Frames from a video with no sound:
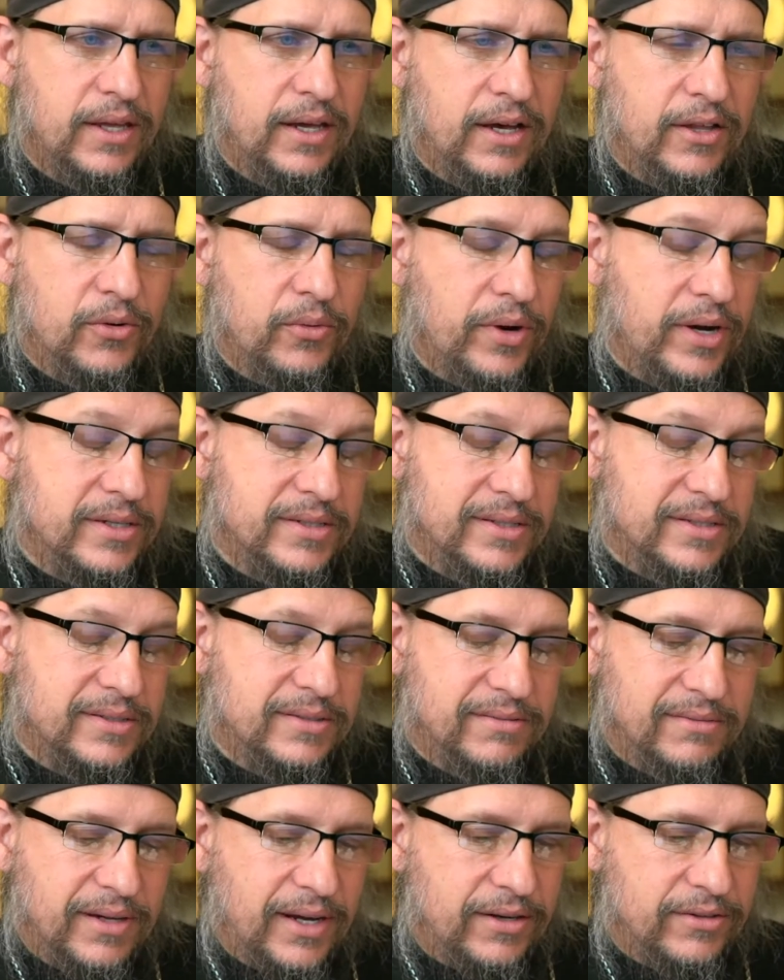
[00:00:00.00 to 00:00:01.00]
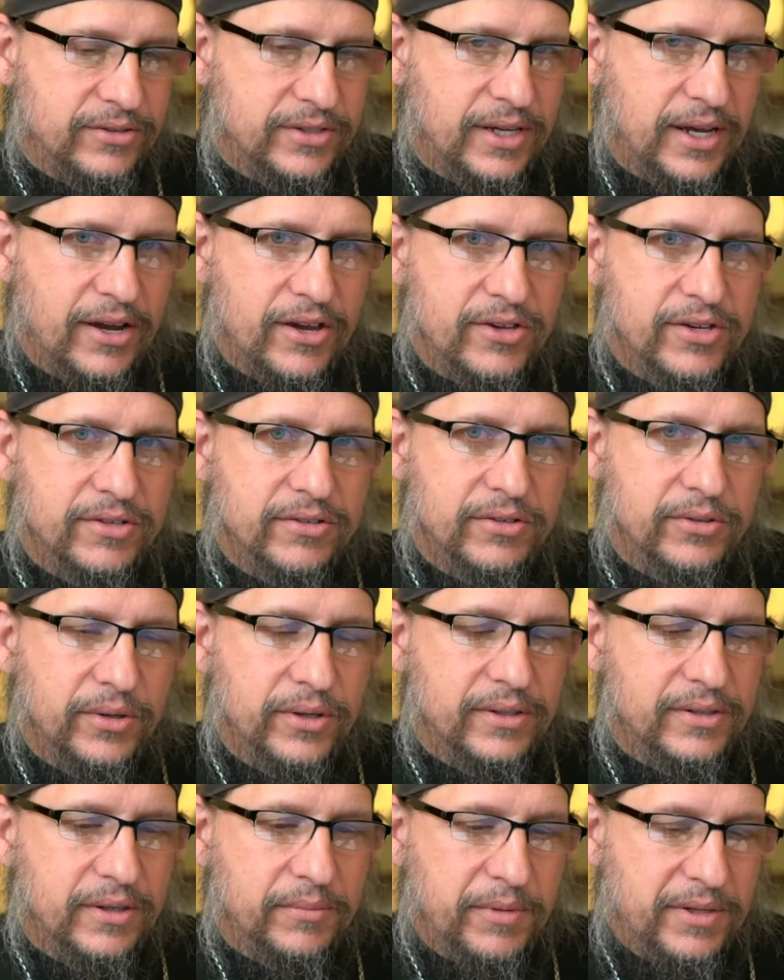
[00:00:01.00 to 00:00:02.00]
Otherwise, it's I don't see how you could do
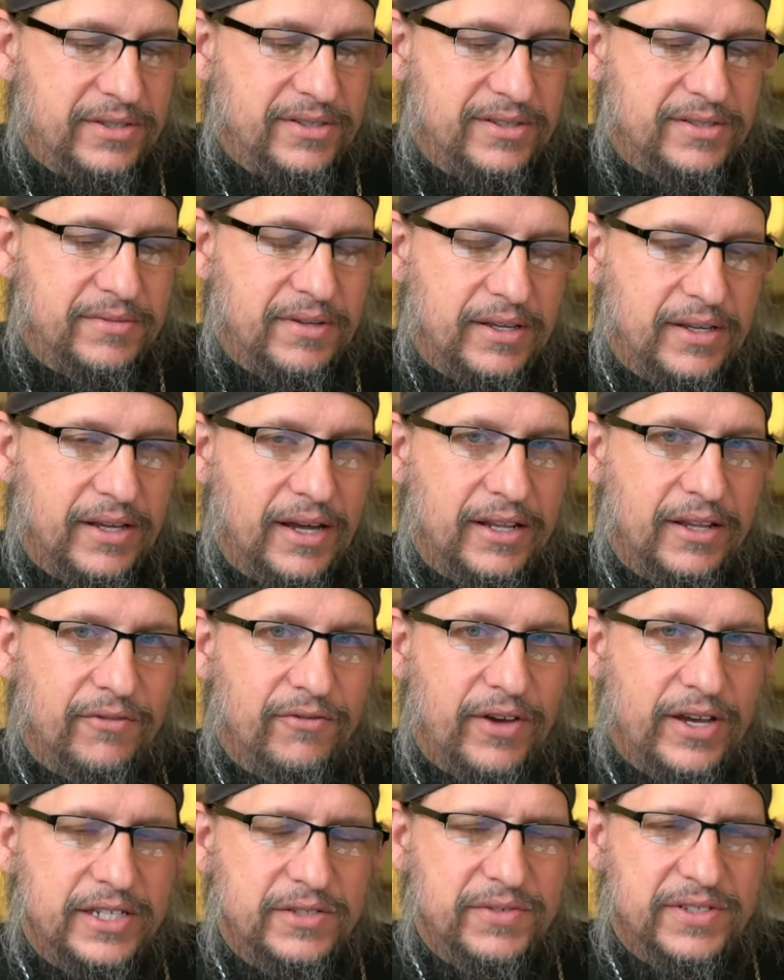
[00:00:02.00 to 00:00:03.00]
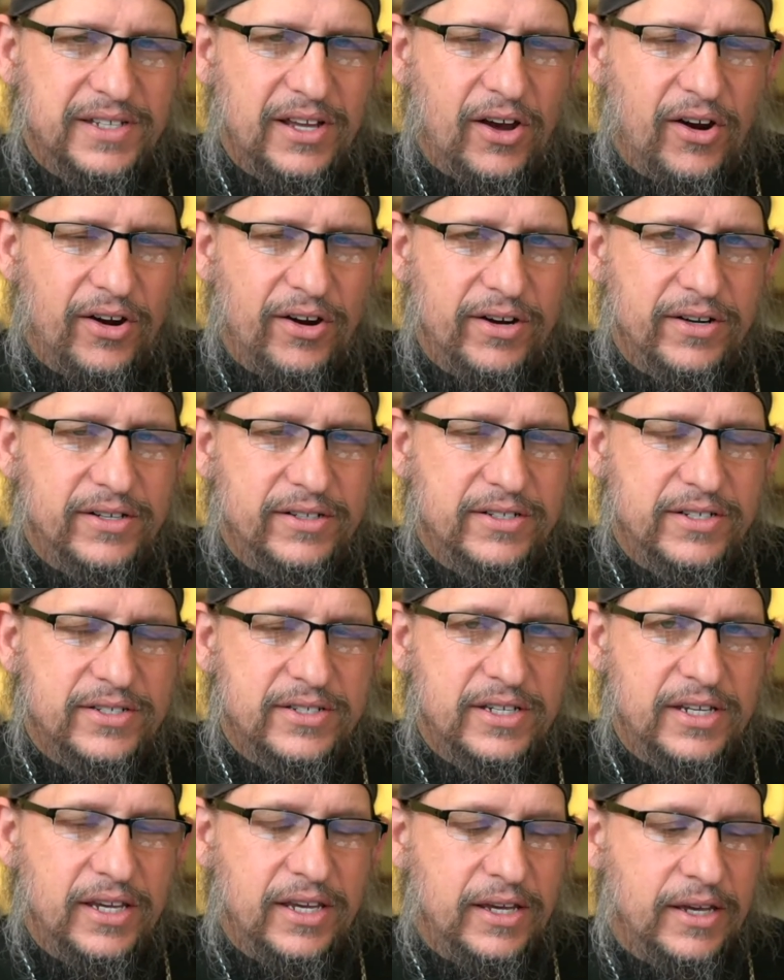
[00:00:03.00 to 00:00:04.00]
it. I mean, just uh, on the face of it, it's not hard to
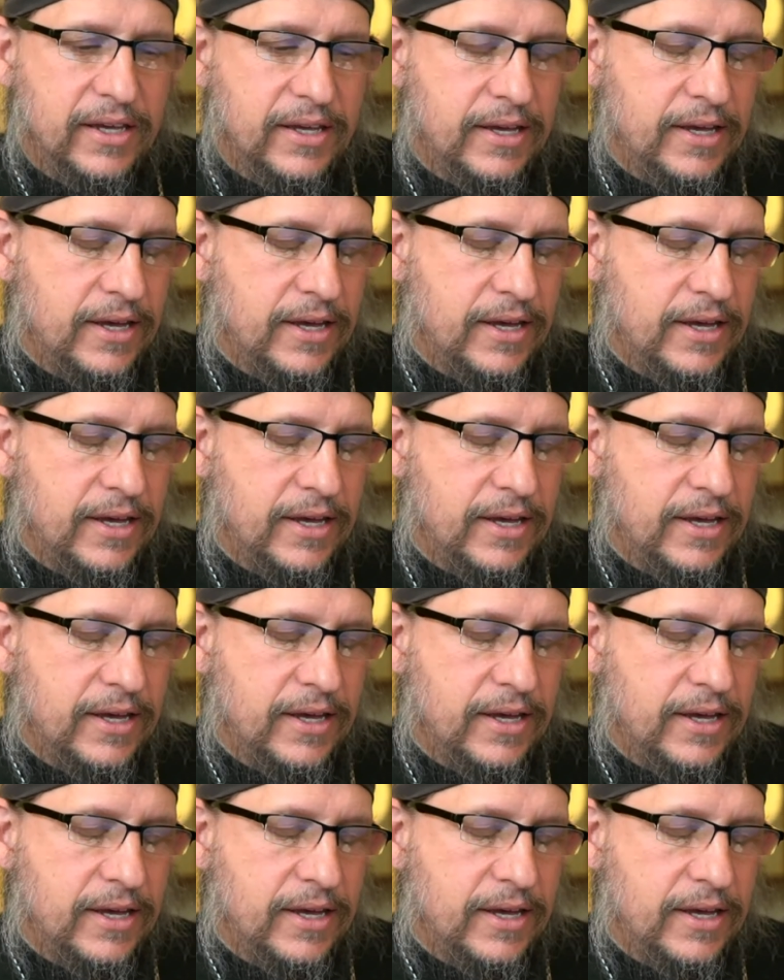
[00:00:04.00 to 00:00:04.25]
see.